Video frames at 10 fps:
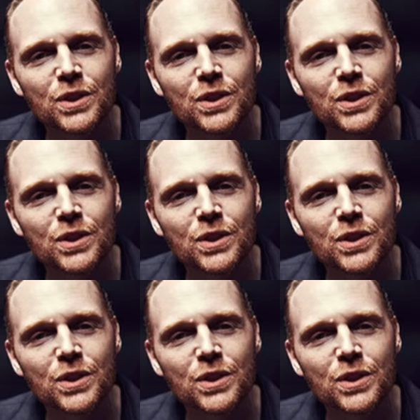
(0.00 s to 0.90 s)

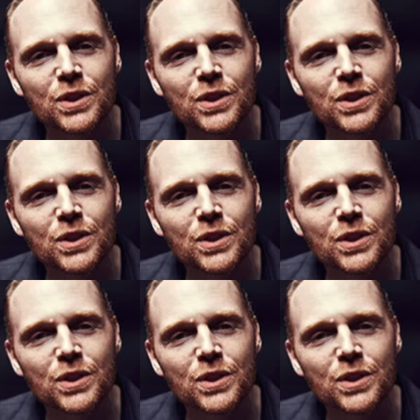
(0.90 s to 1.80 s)

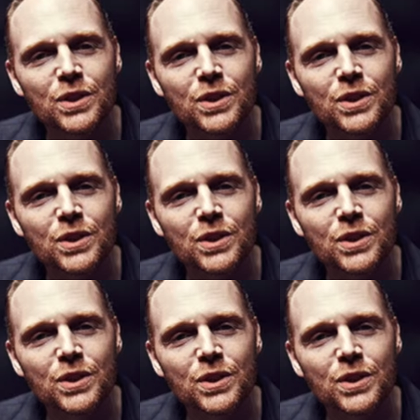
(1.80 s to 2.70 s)

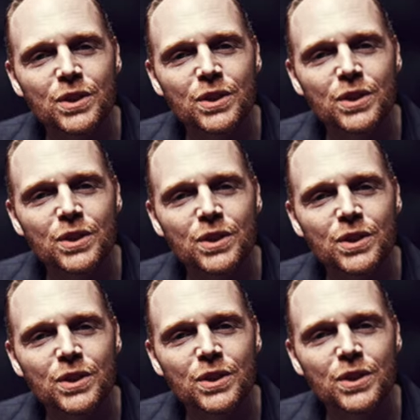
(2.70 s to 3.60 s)

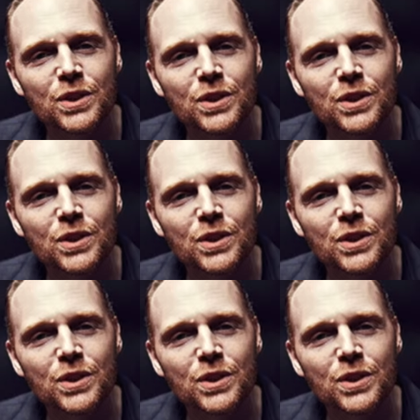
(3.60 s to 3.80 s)
No one is speaking in this clip.